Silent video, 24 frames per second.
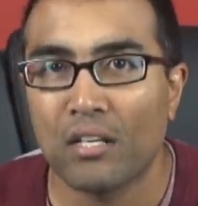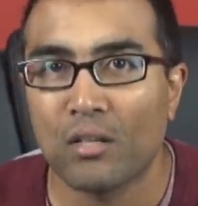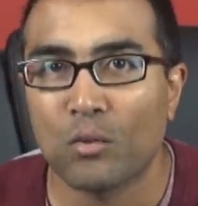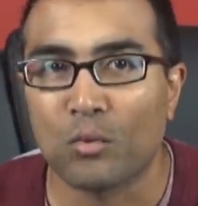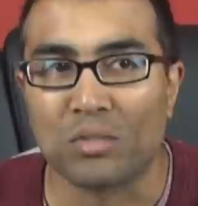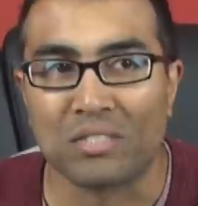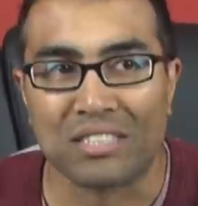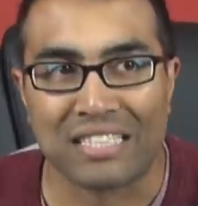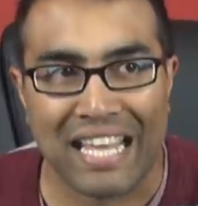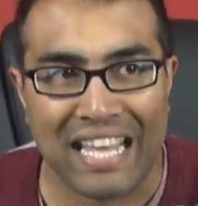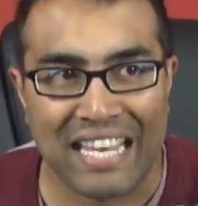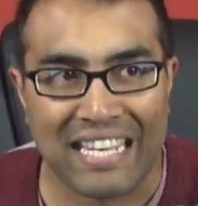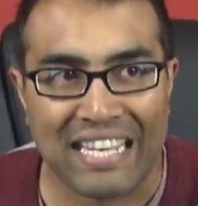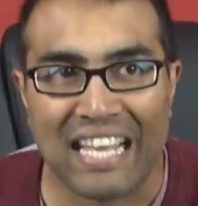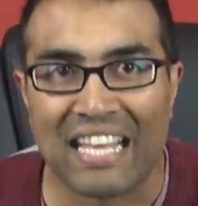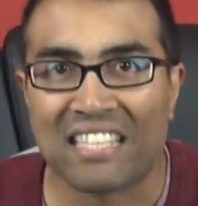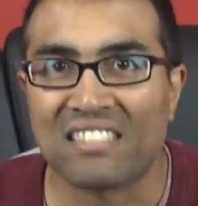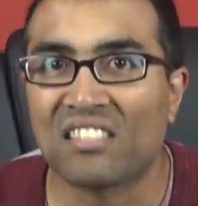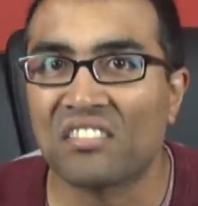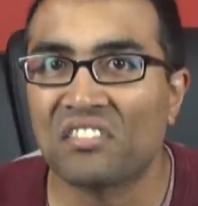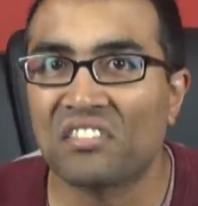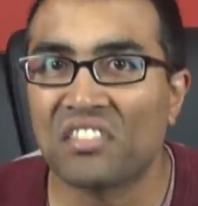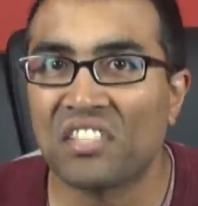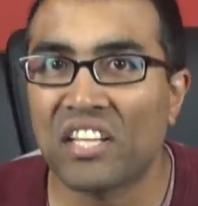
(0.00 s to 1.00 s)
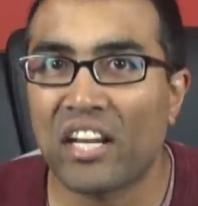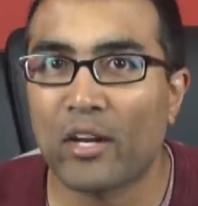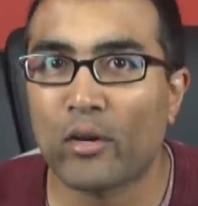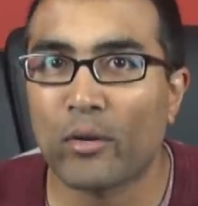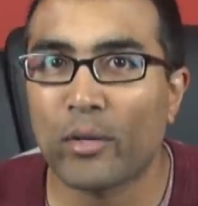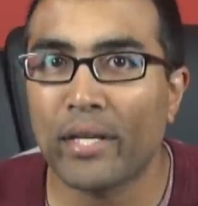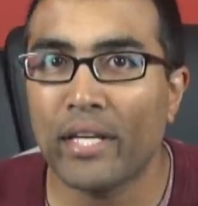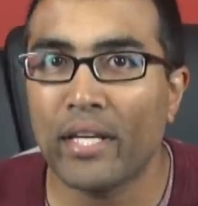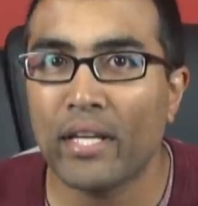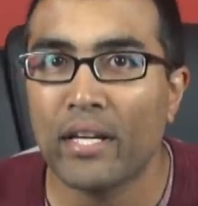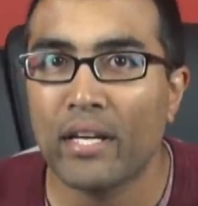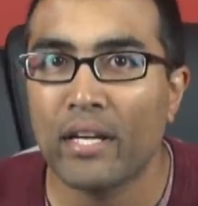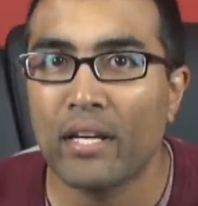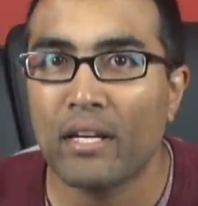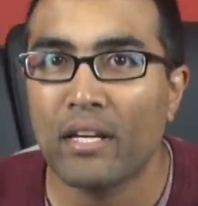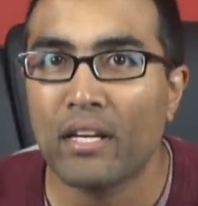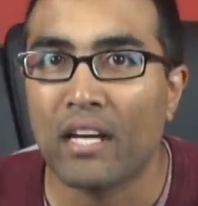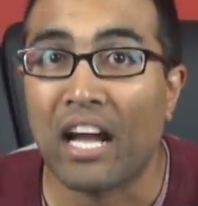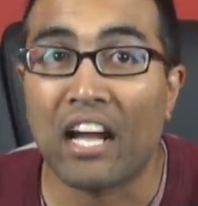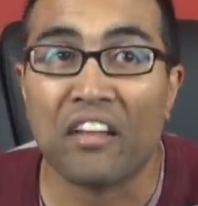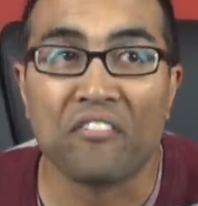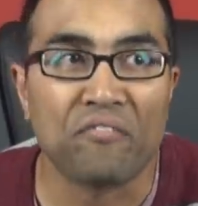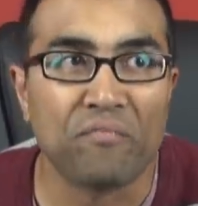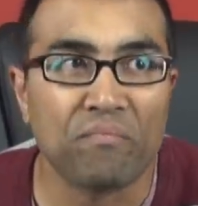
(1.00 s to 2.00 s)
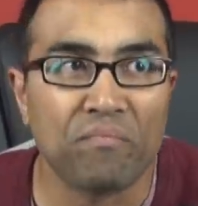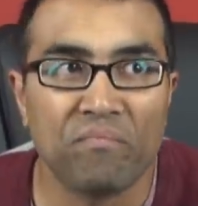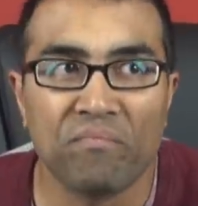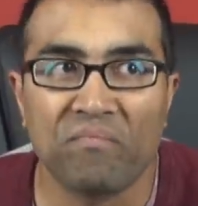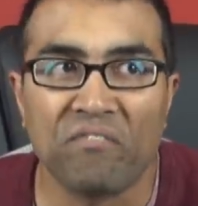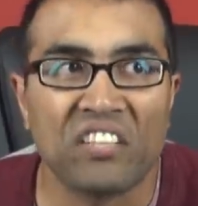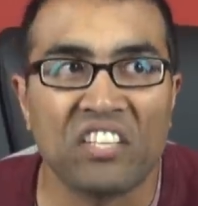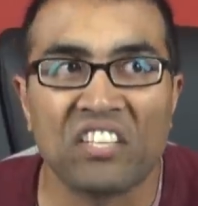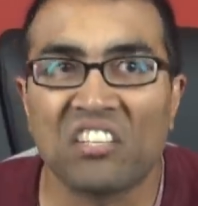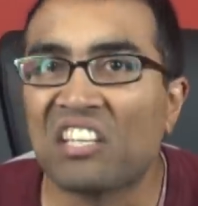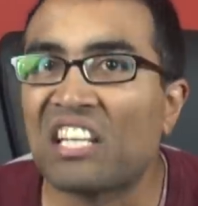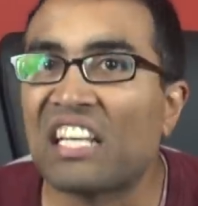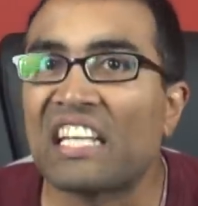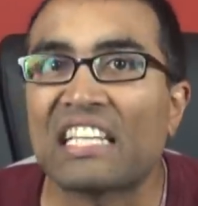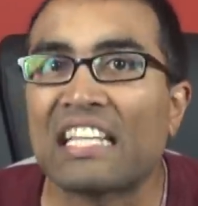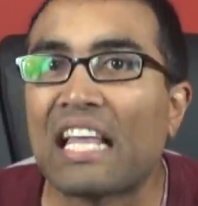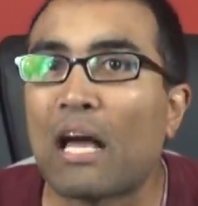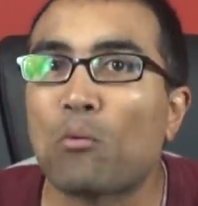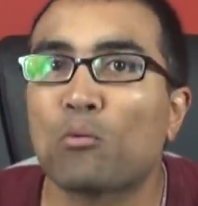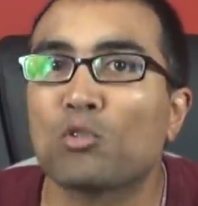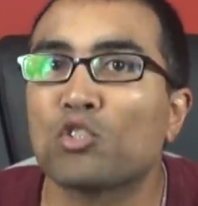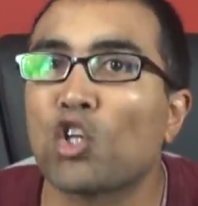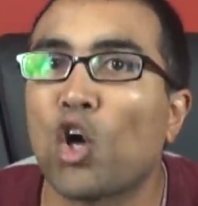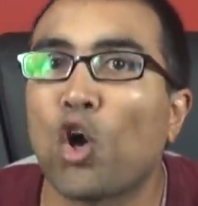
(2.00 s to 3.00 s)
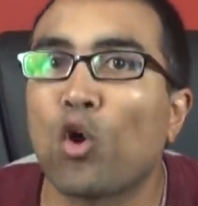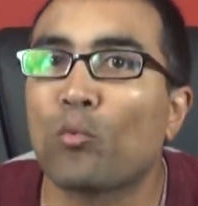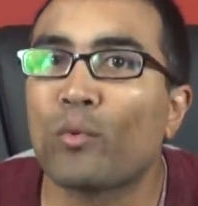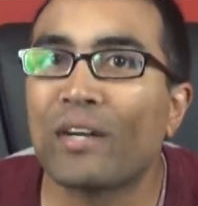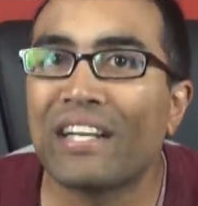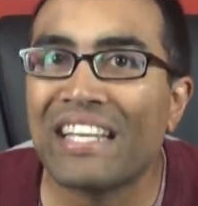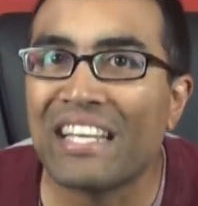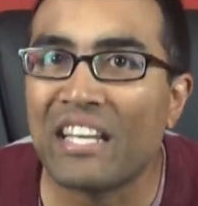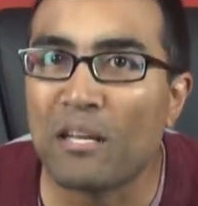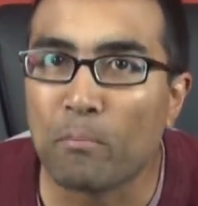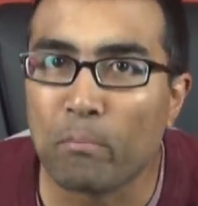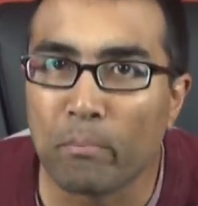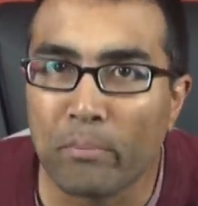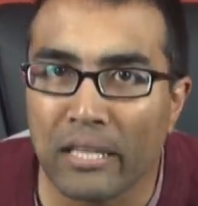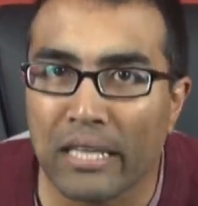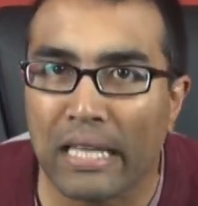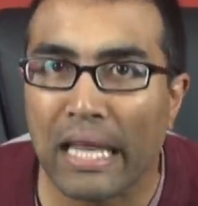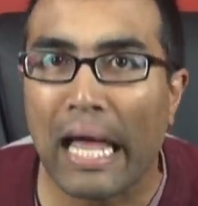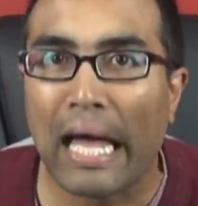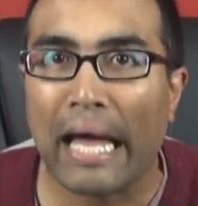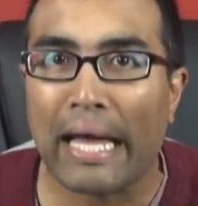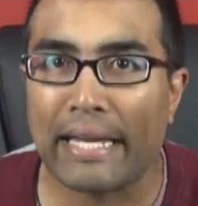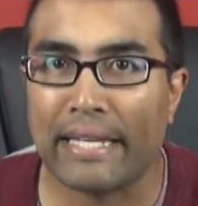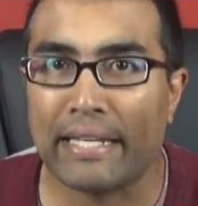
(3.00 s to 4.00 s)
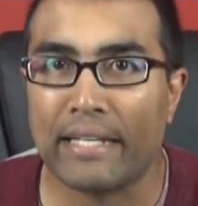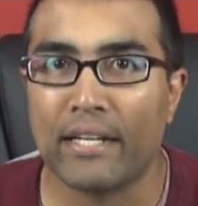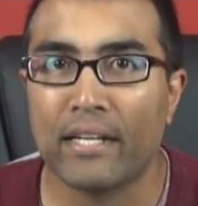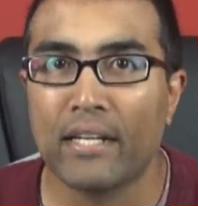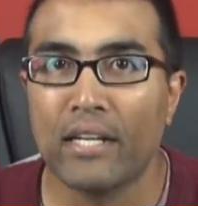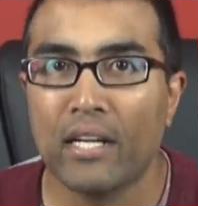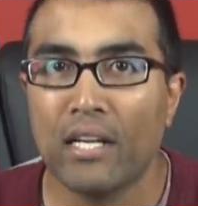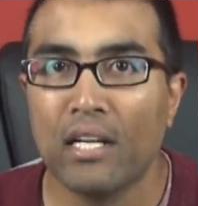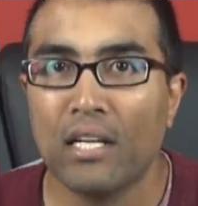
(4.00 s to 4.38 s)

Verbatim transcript: Was that necessary? I feel like that was already implied.